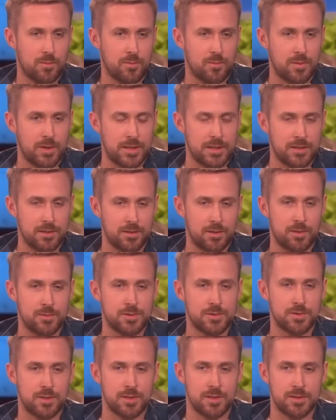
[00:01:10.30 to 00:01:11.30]
Played Neil
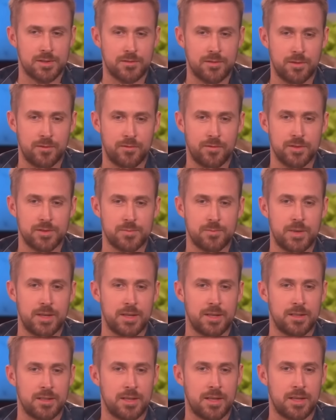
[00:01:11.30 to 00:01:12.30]
Armstrong in this film, First Man.